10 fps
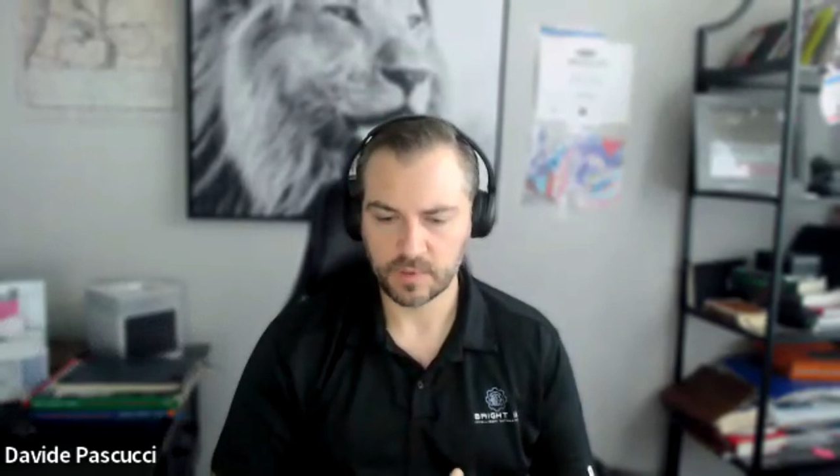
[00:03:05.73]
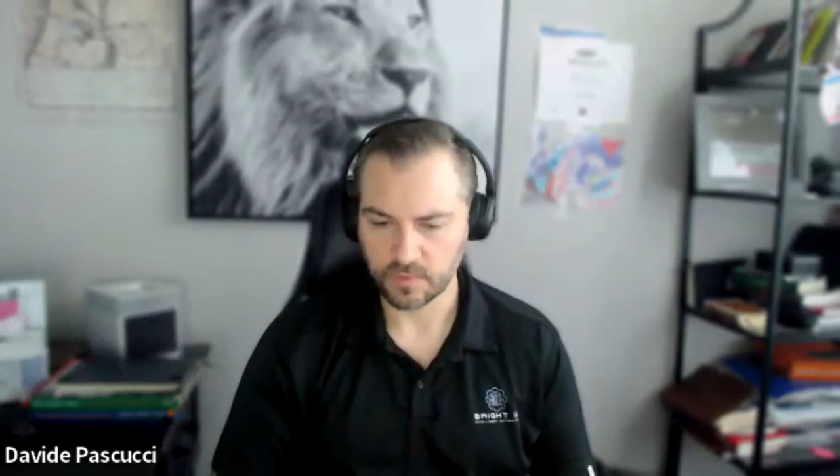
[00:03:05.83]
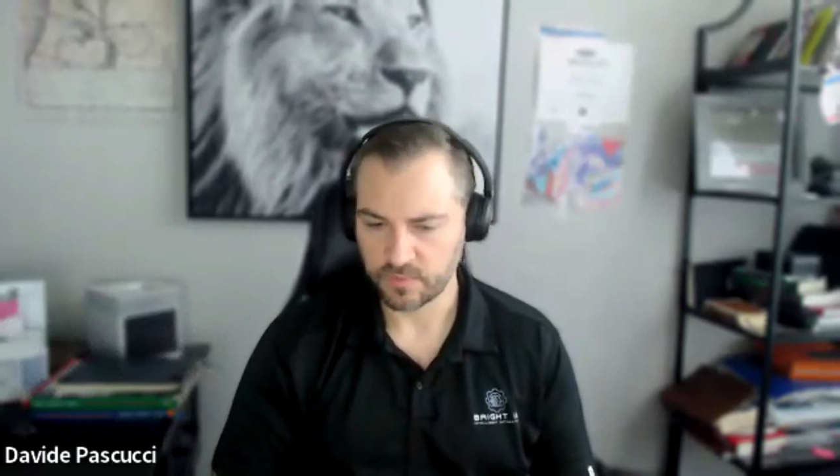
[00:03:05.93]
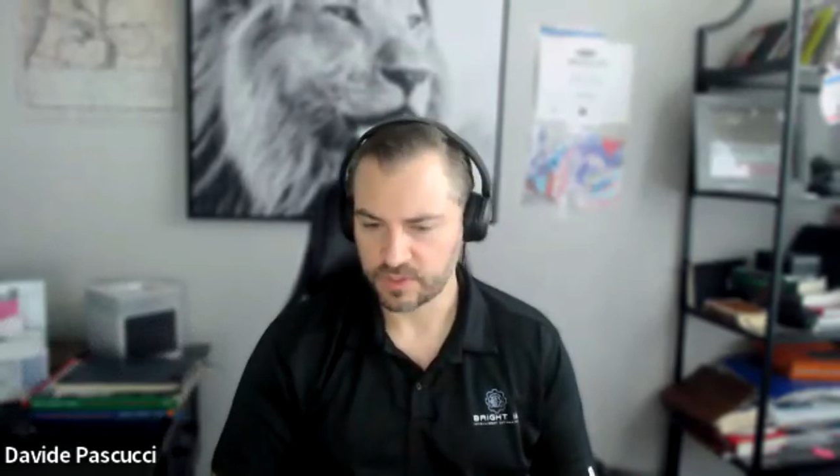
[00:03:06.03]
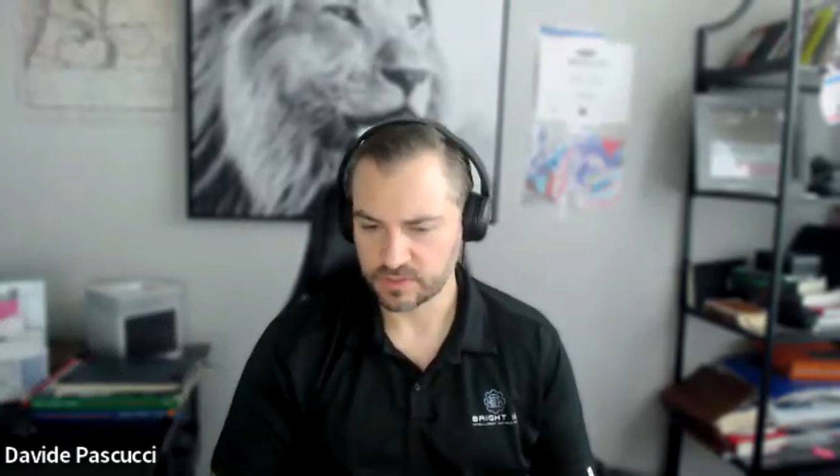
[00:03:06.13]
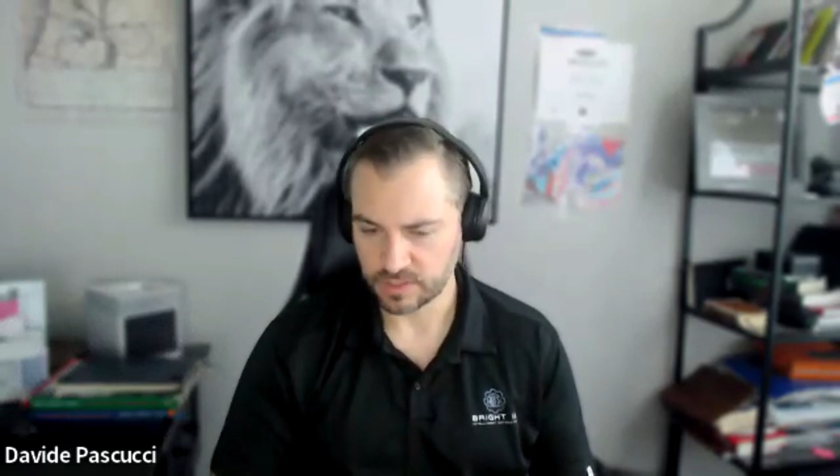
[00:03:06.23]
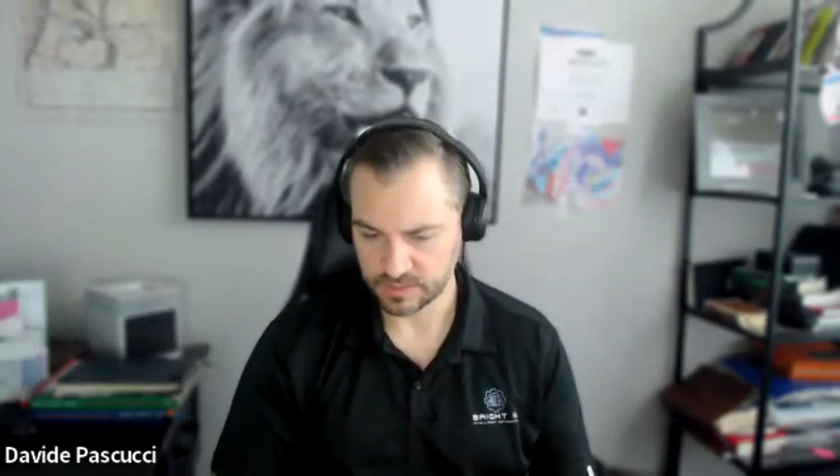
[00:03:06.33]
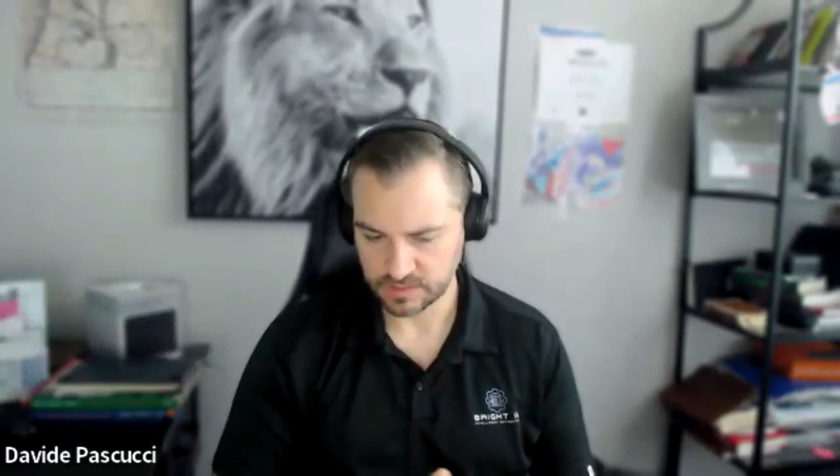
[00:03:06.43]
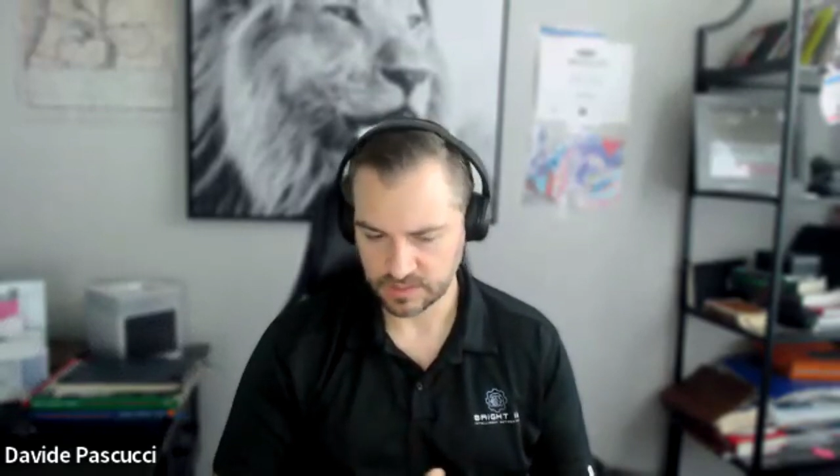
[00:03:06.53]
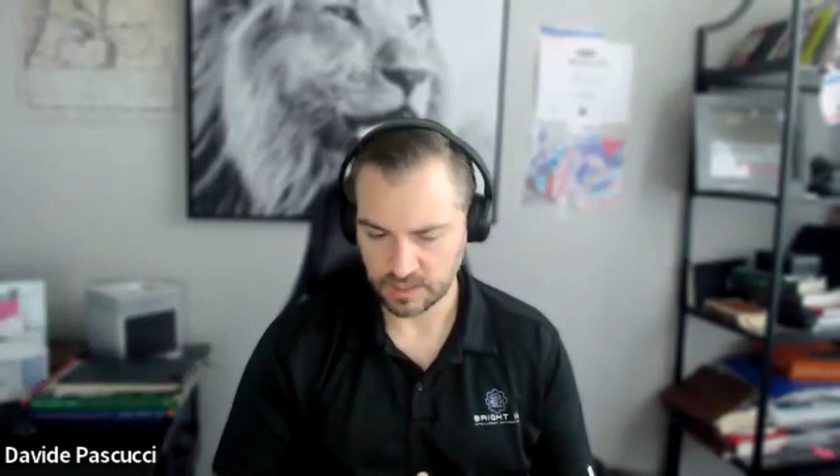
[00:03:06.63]

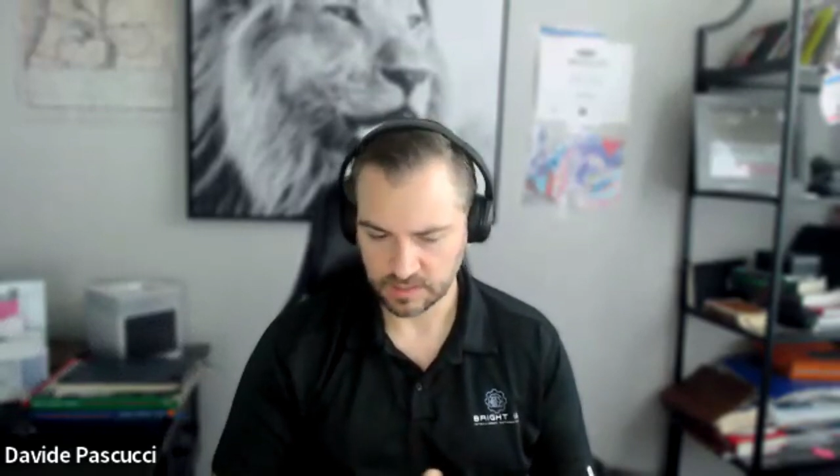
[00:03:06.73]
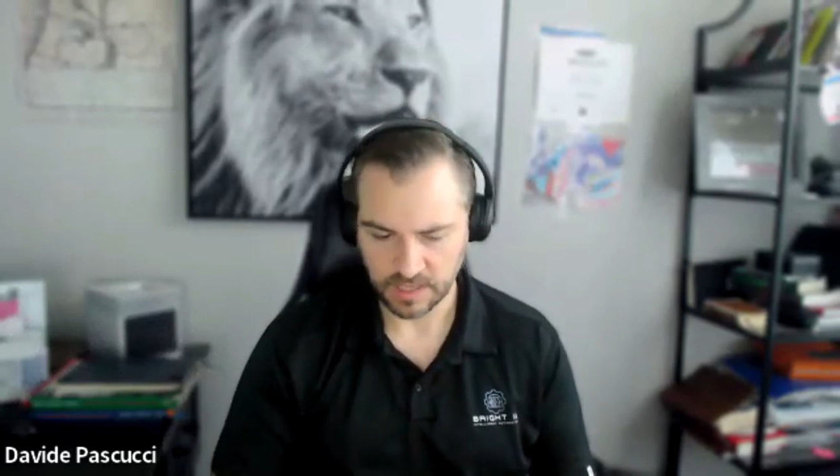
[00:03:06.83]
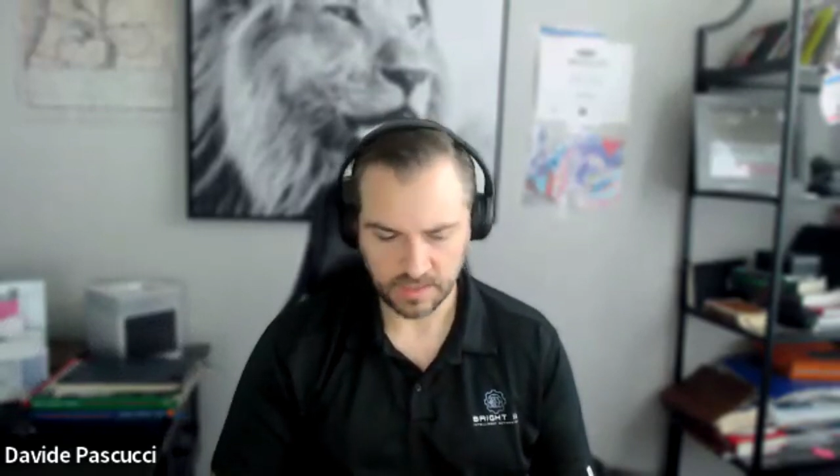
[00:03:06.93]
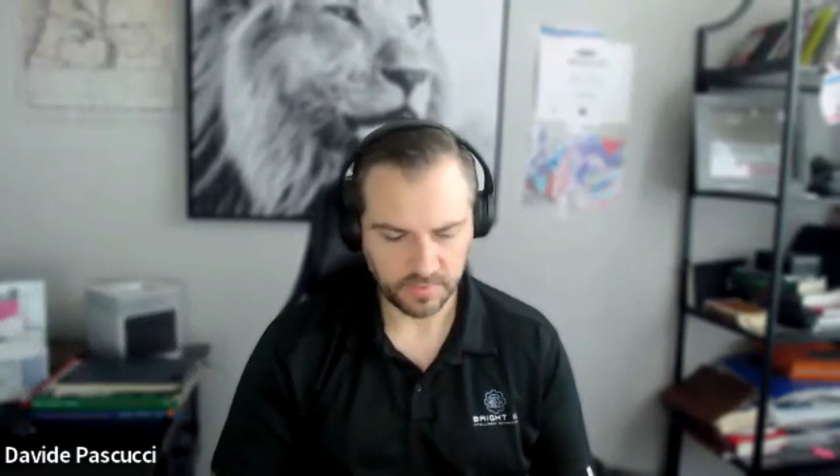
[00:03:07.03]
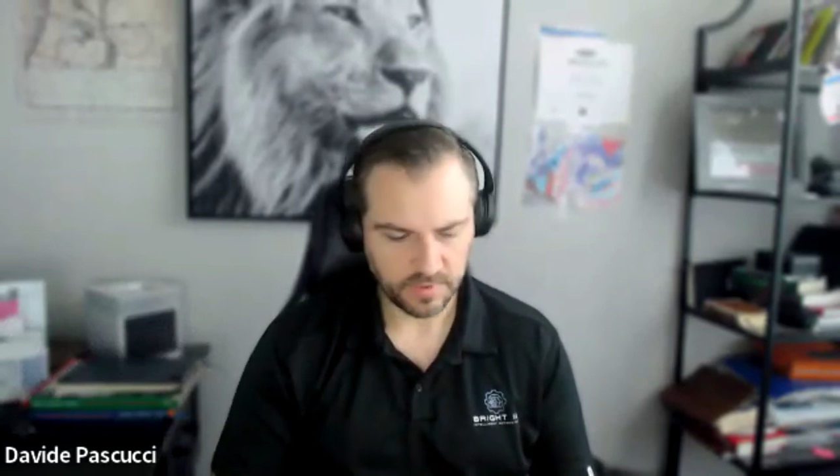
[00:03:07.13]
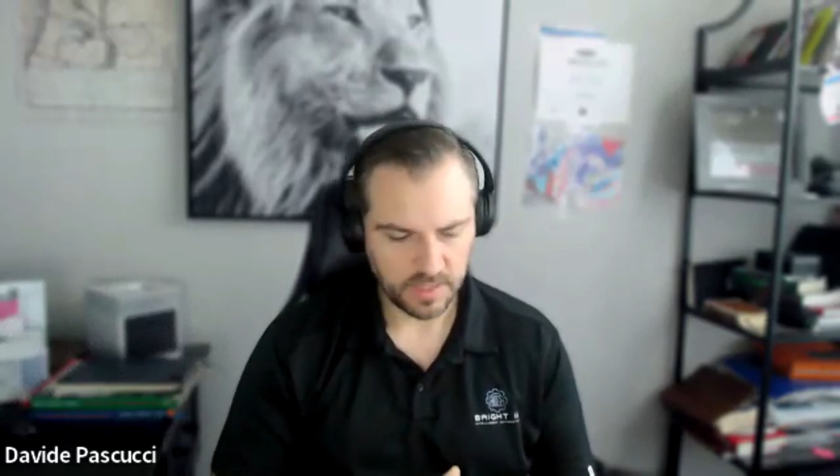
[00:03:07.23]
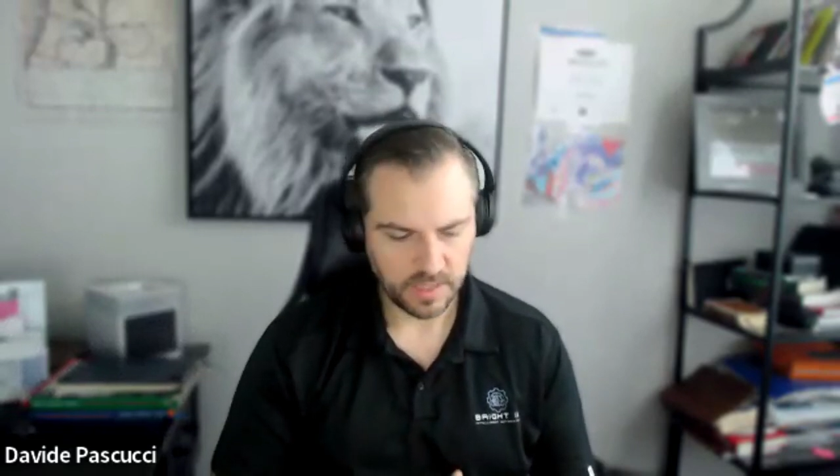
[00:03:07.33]
commissioning a startup.